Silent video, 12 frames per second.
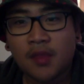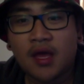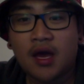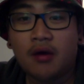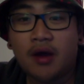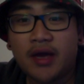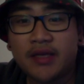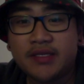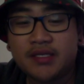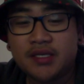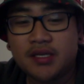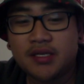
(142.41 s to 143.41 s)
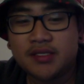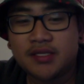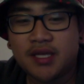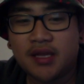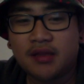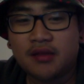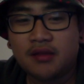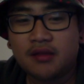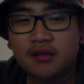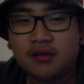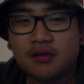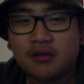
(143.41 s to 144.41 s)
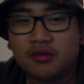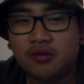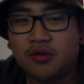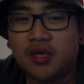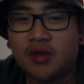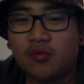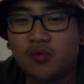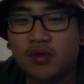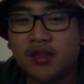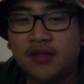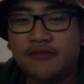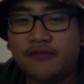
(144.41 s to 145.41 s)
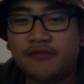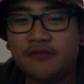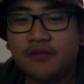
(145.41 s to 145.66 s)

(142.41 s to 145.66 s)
How I see it is that you can relive